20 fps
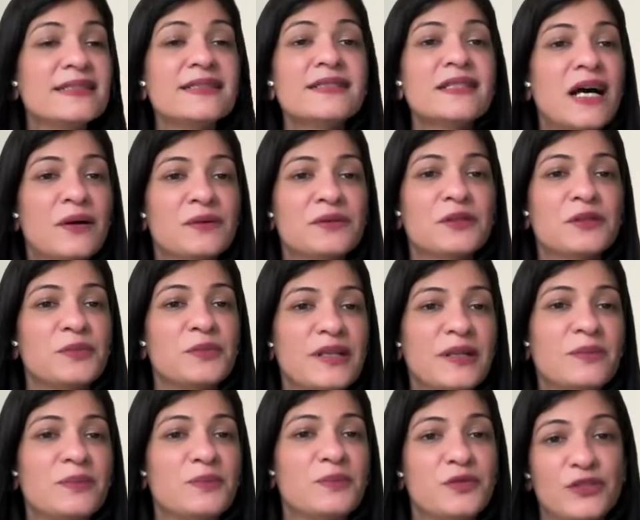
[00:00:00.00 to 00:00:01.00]
It's just how the
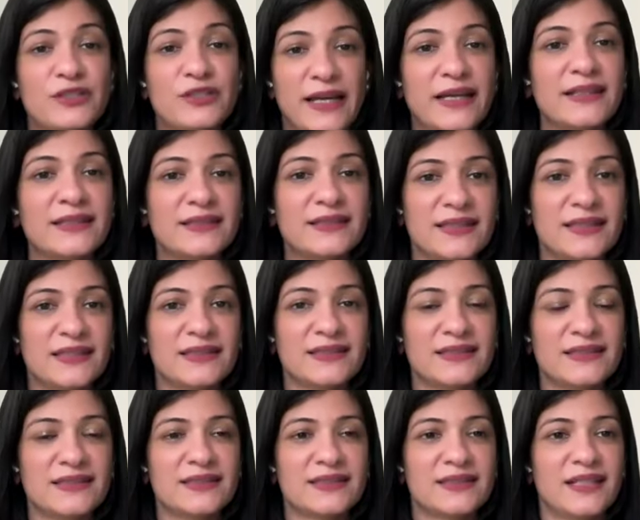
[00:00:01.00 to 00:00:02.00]
brain protects
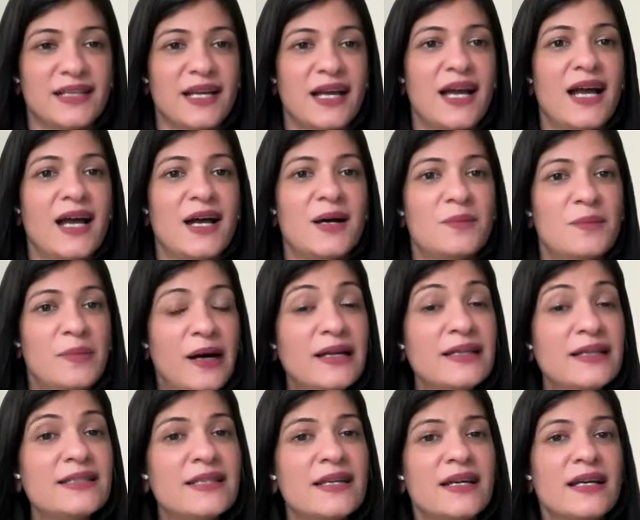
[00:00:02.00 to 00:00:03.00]
us.
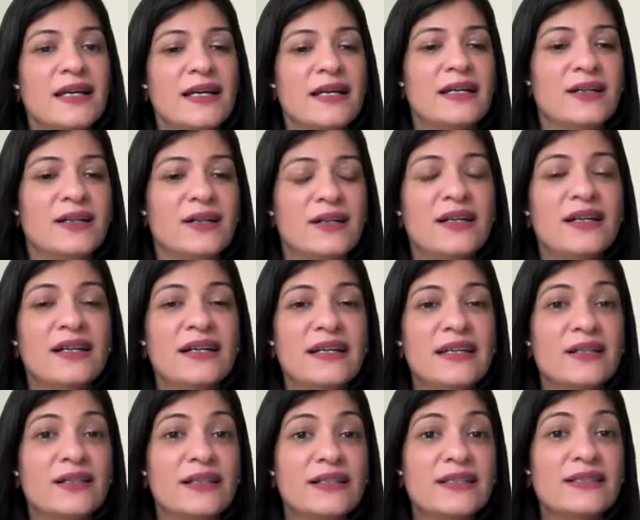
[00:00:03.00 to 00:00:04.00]
But
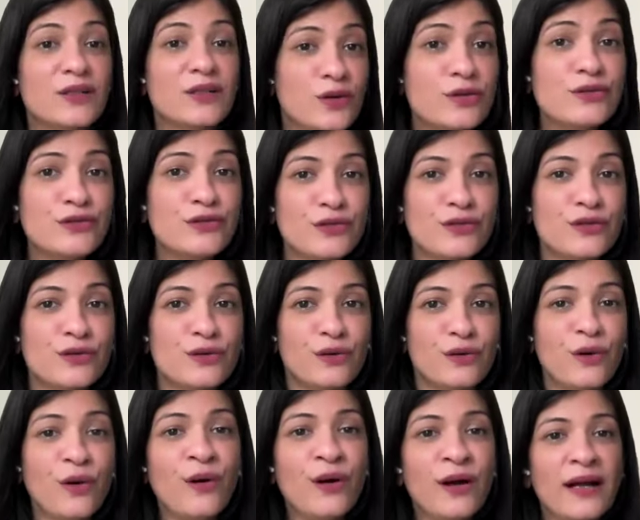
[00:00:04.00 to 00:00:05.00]
it's good to
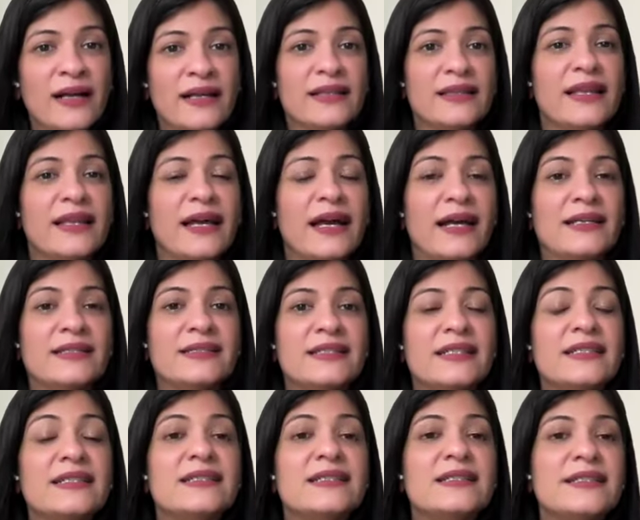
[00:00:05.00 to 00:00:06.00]
know
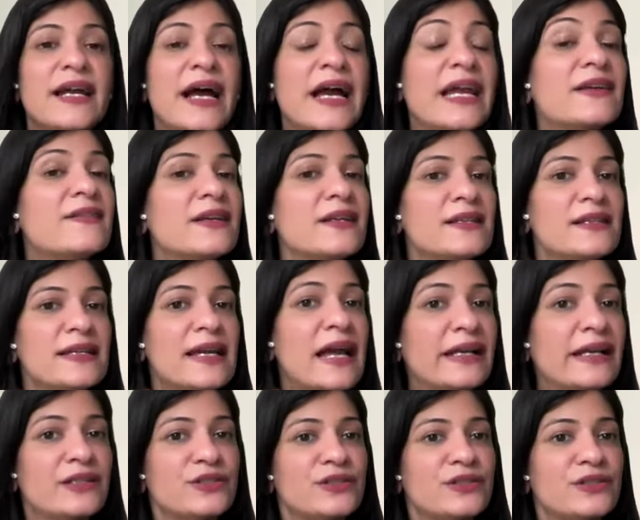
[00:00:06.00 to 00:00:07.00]
that it's driving
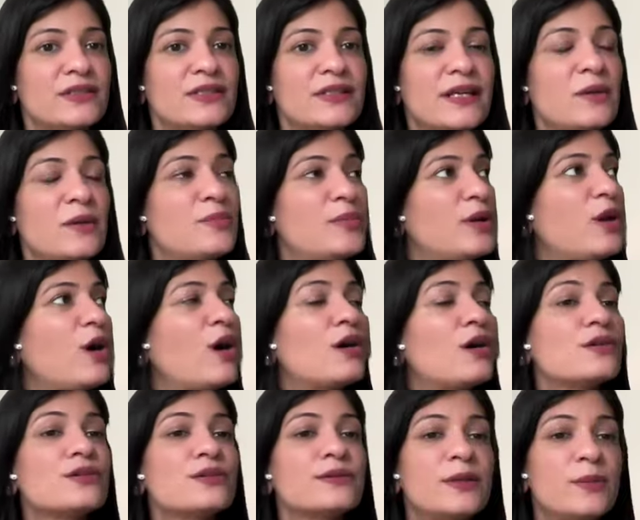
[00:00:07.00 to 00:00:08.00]
reactions that
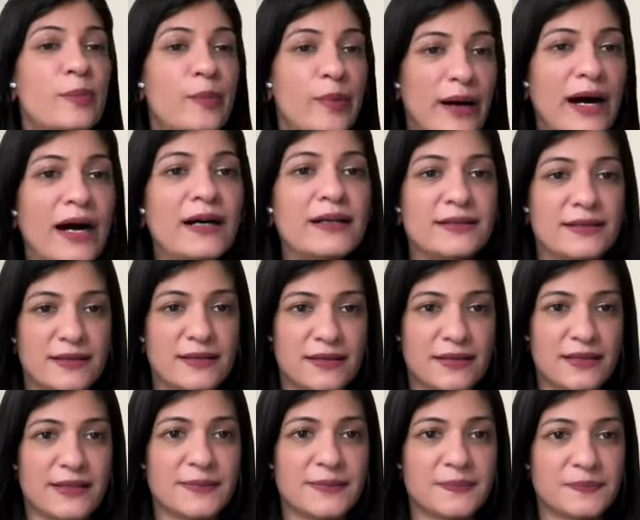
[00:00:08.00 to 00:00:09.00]
belong to the
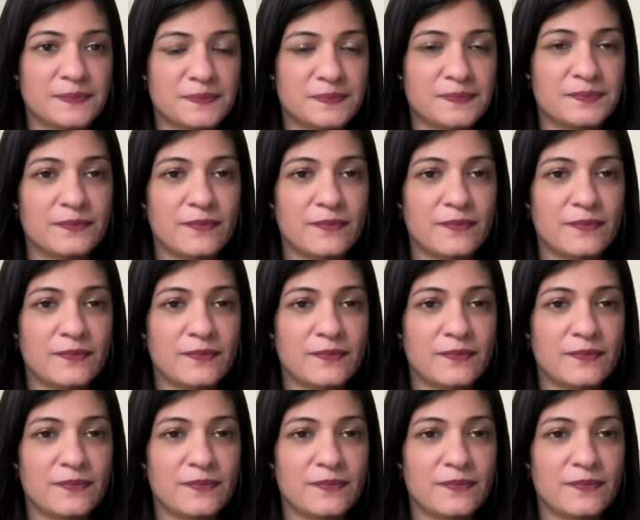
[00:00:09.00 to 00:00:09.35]
past,